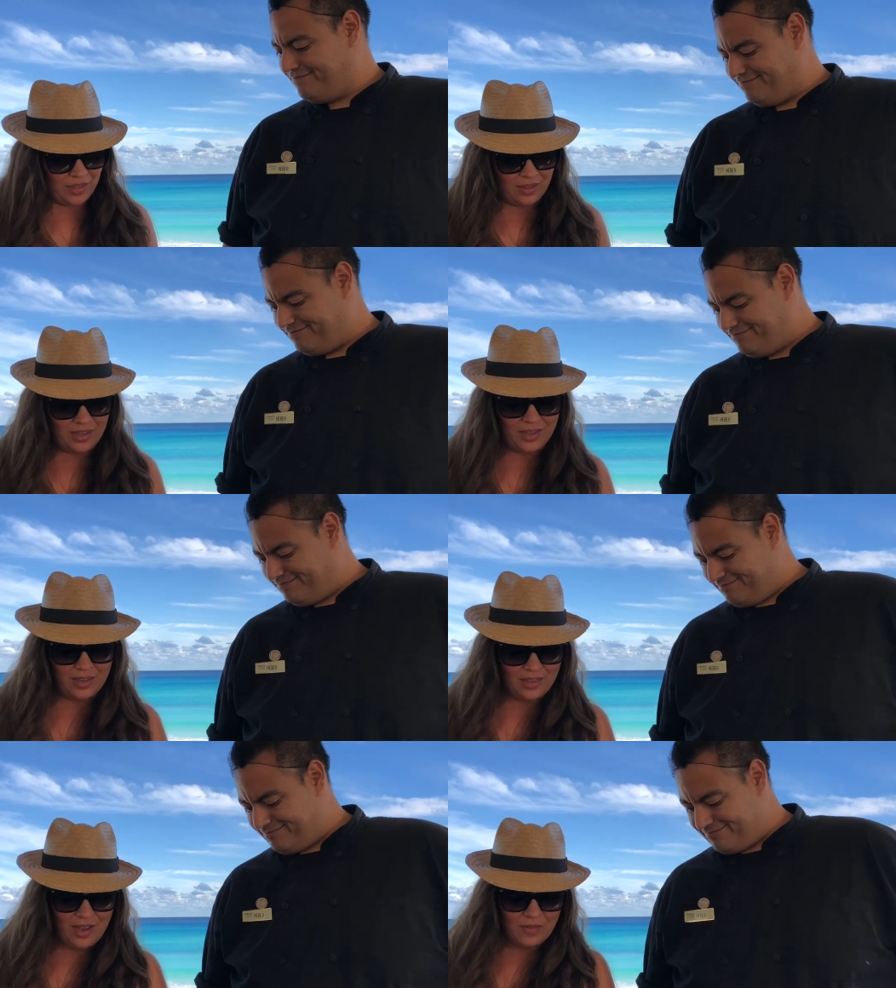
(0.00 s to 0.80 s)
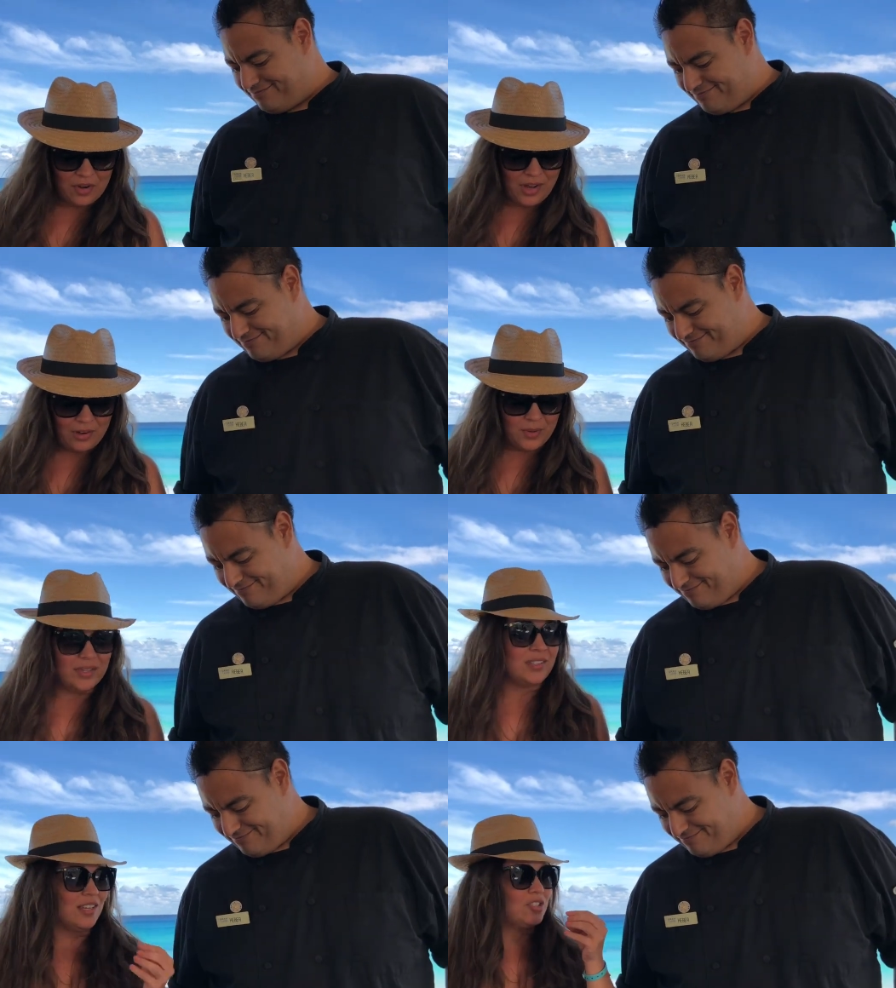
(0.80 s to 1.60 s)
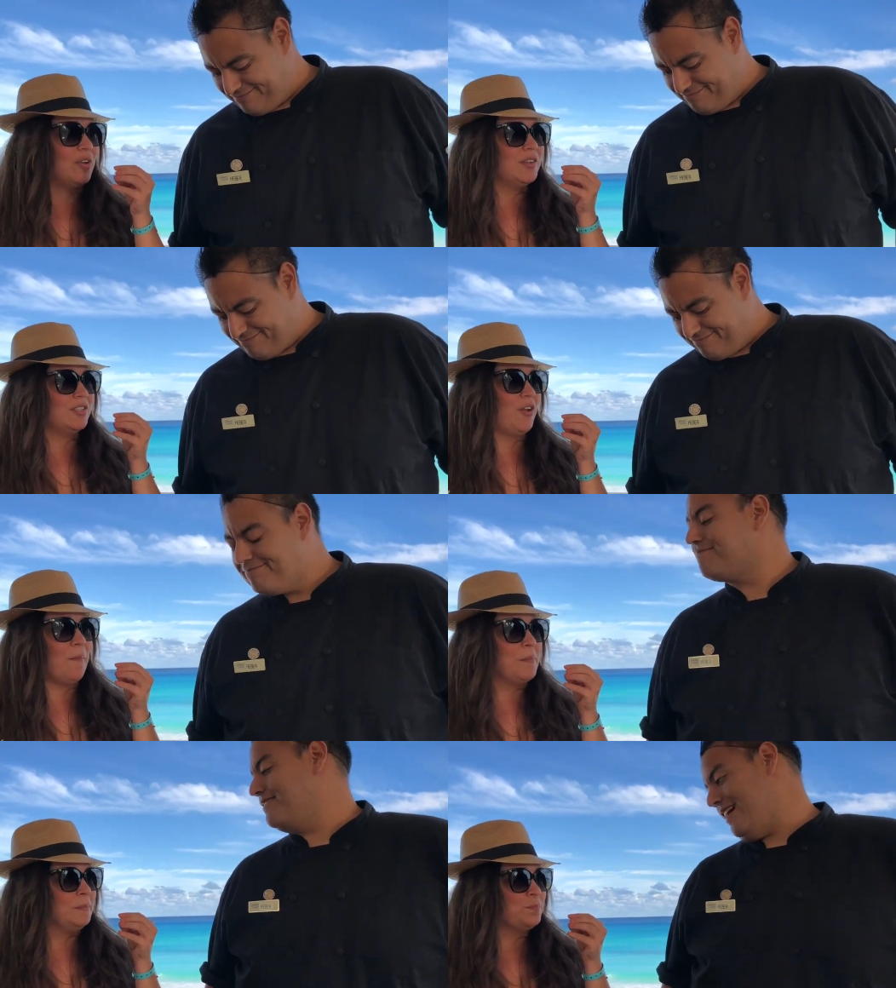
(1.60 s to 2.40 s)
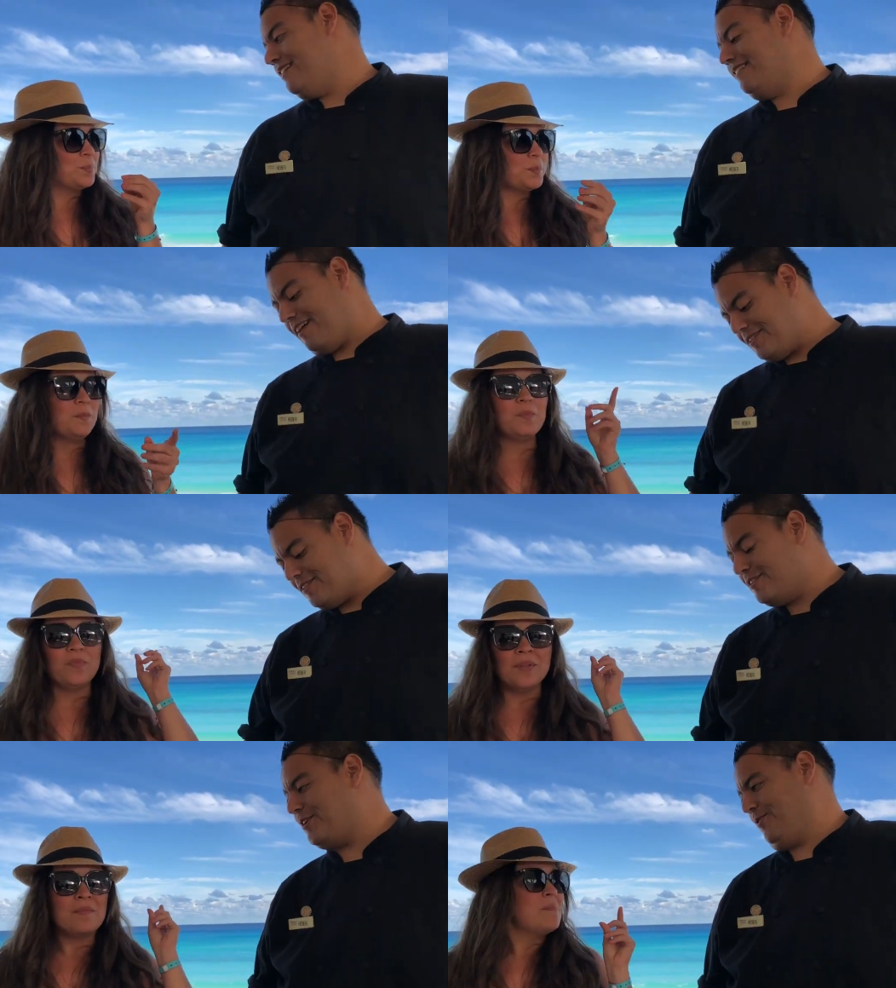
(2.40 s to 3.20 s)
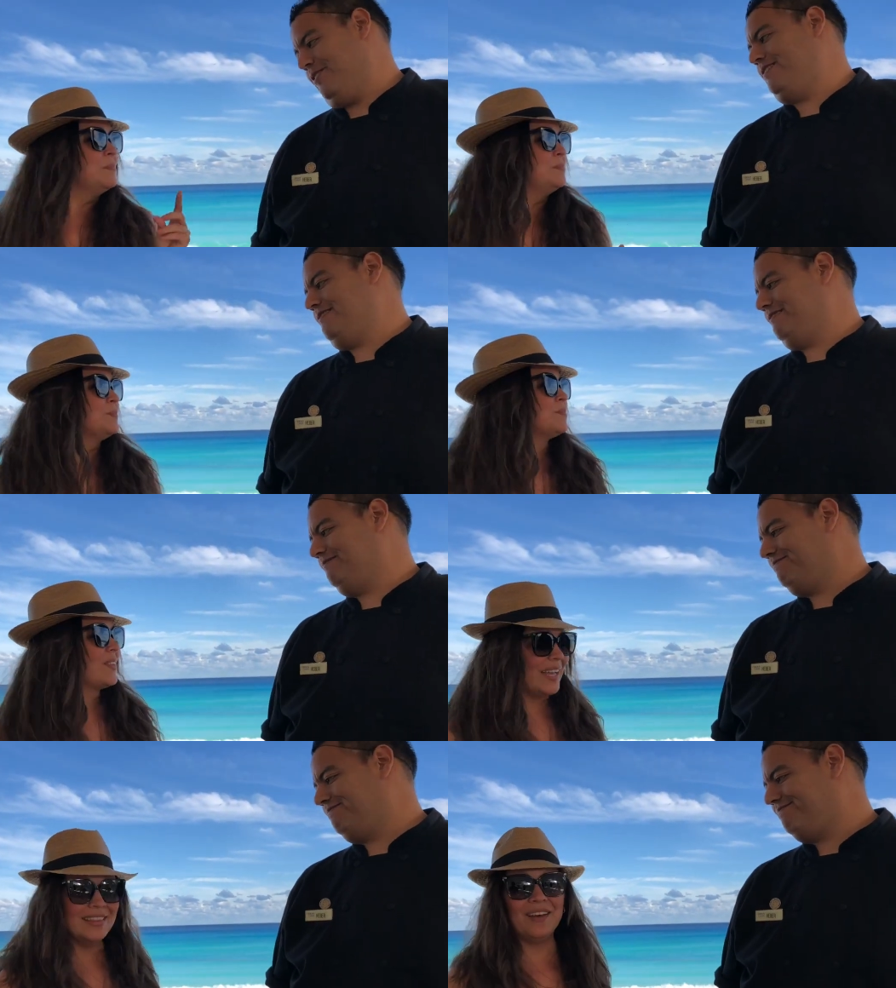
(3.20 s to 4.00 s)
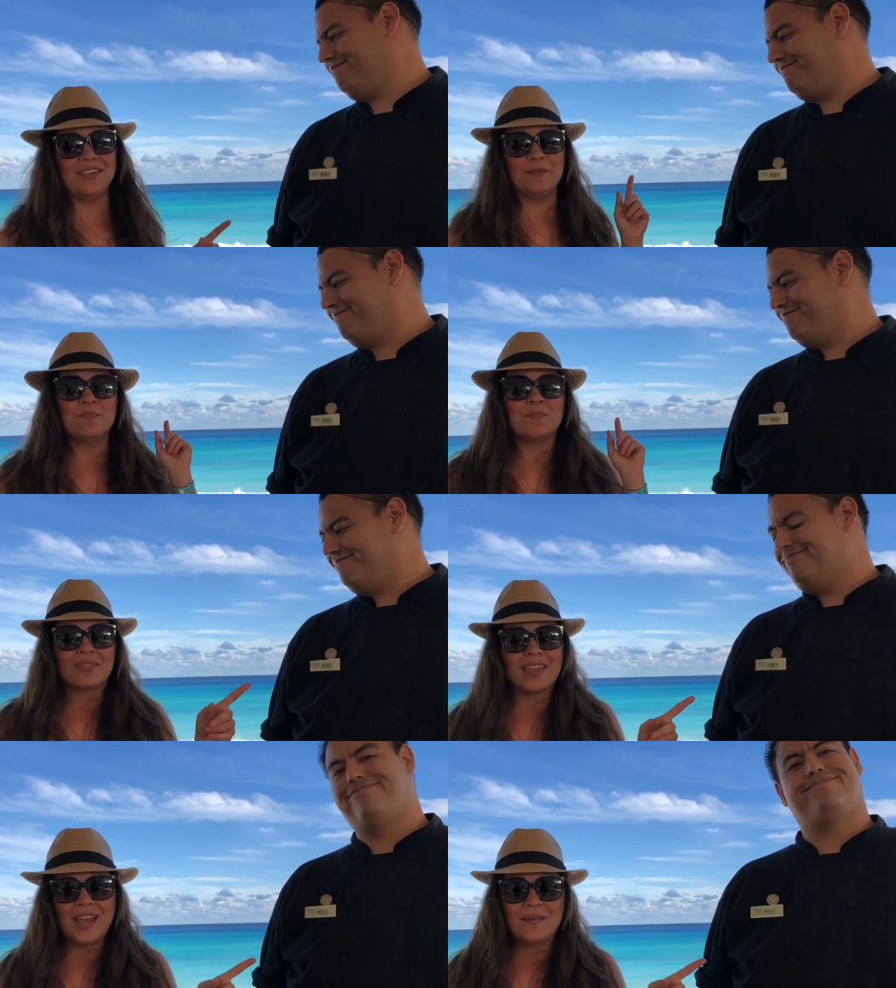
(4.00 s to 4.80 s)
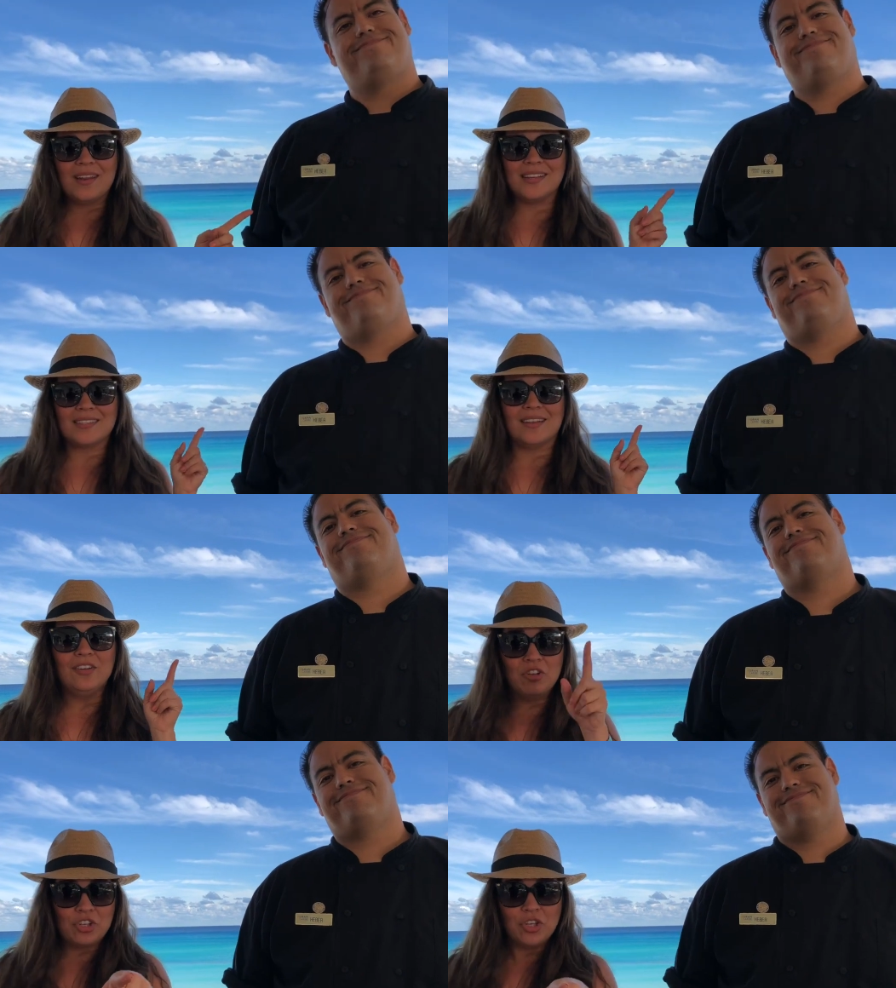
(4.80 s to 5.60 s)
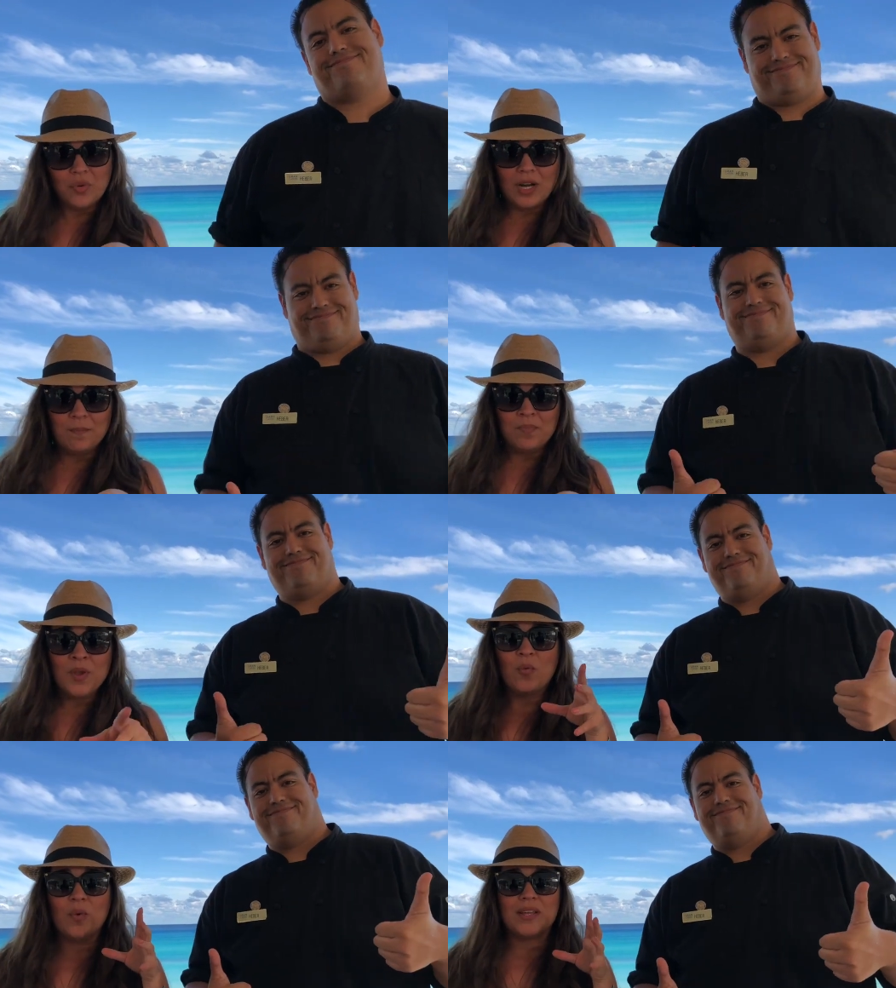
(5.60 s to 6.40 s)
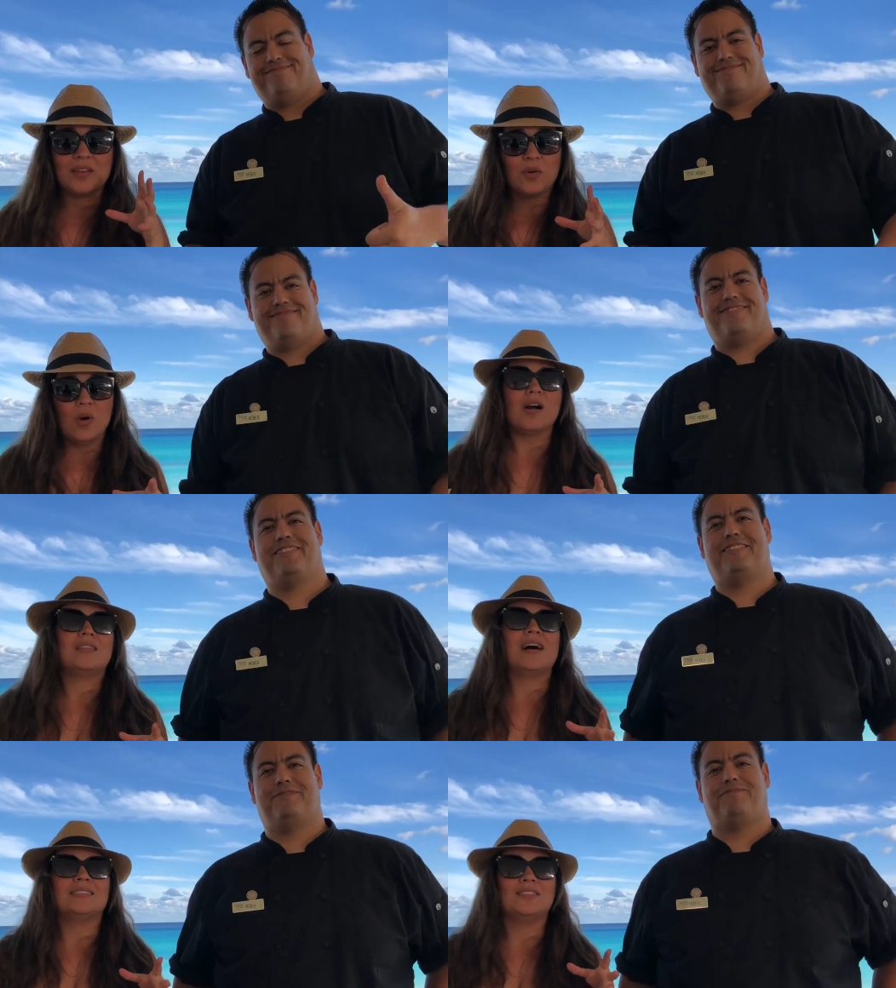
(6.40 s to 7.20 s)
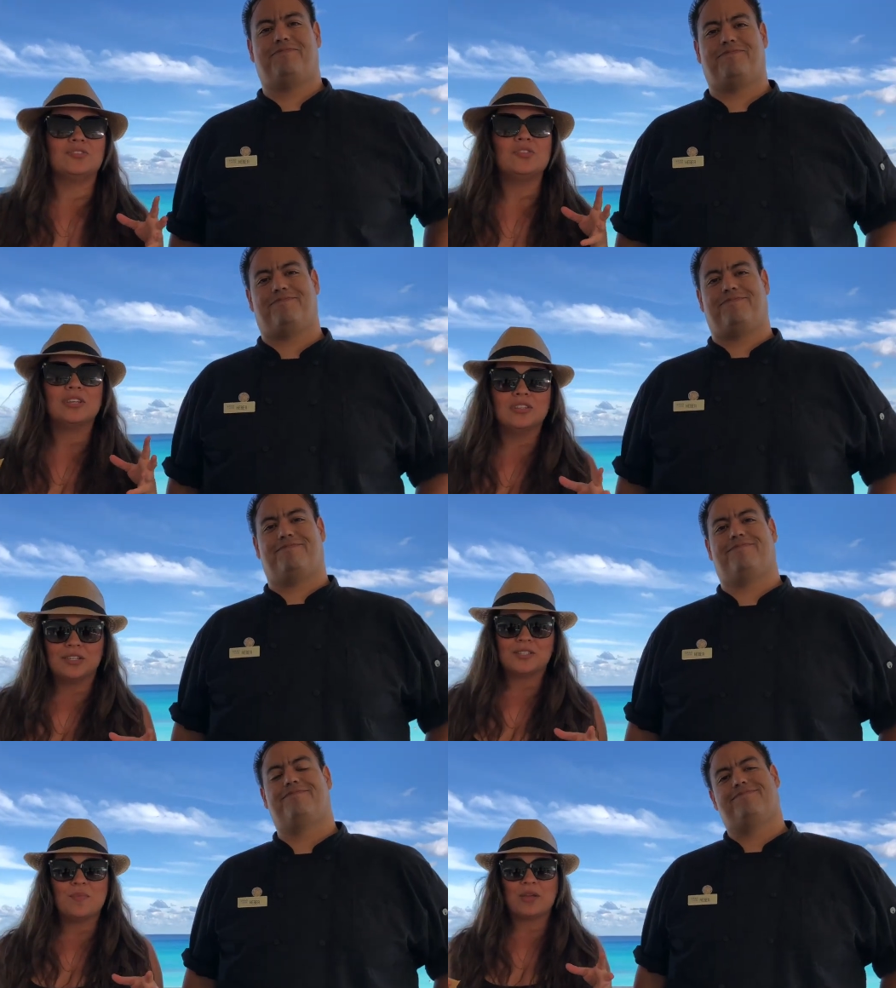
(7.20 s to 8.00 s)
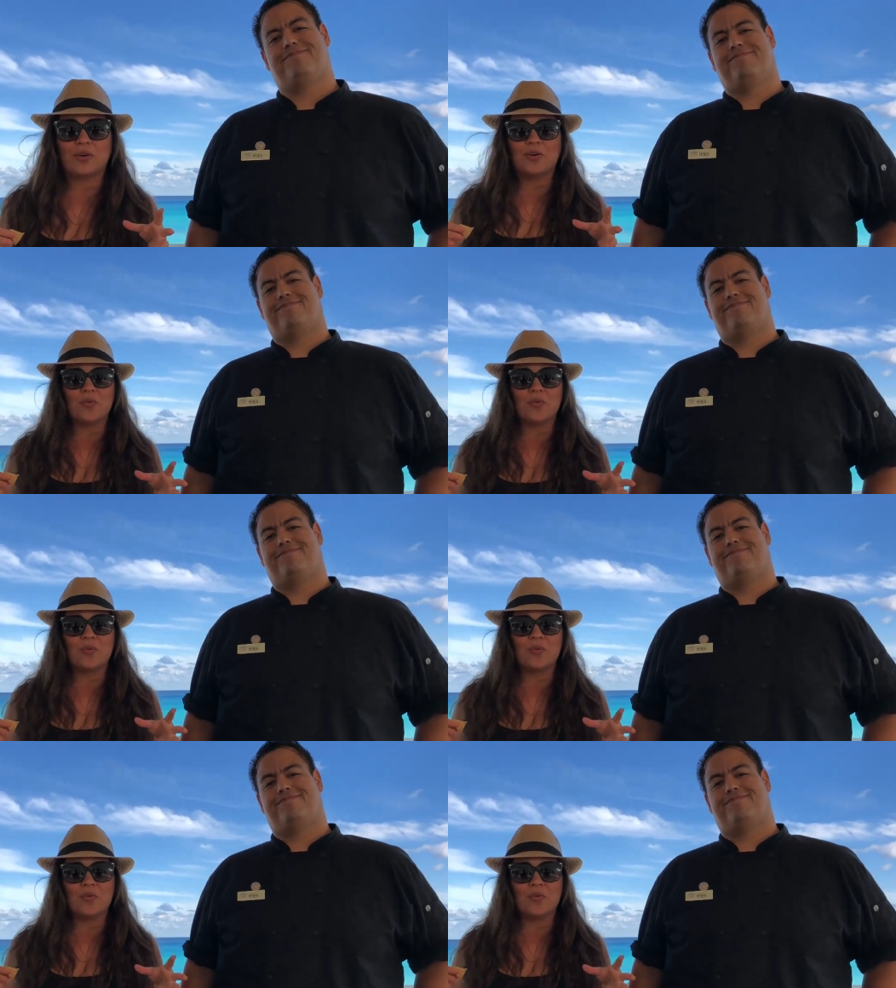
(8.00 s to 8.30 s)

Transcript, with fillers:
Speaker 1: the the, the avocado and the texture of it too.
Speaker 2: Yeah, that's the secret.
Speaker 1: I love it. Heber is gonna hook you up with guac classes. You can learn to make your